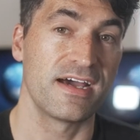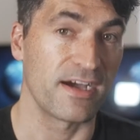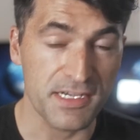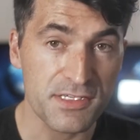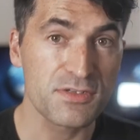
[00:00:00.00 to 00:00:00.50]

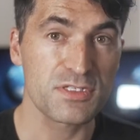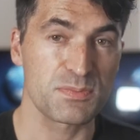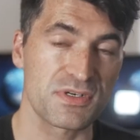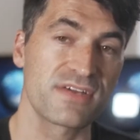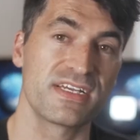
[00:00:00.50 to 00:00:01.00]
I use
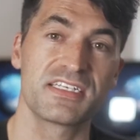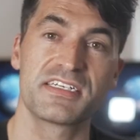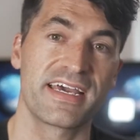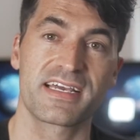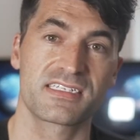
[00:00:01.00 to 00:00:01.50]
private
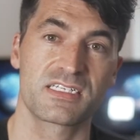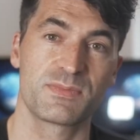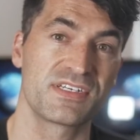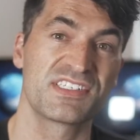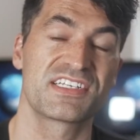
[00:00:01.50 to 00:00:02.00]
internet access
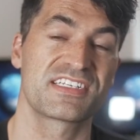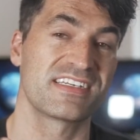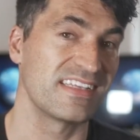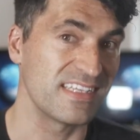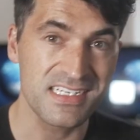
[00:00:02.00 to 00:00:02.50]
because it's
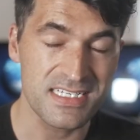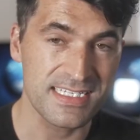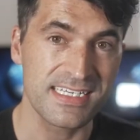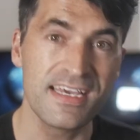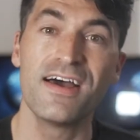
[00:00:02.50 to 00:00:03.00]
an
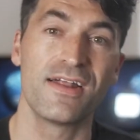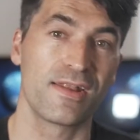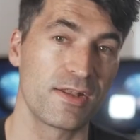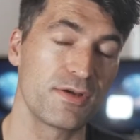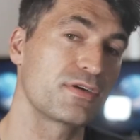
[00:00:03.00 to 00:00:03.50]
easy,
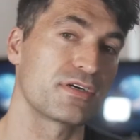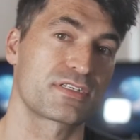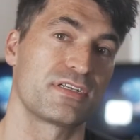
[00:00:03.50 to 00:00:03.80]
low-cost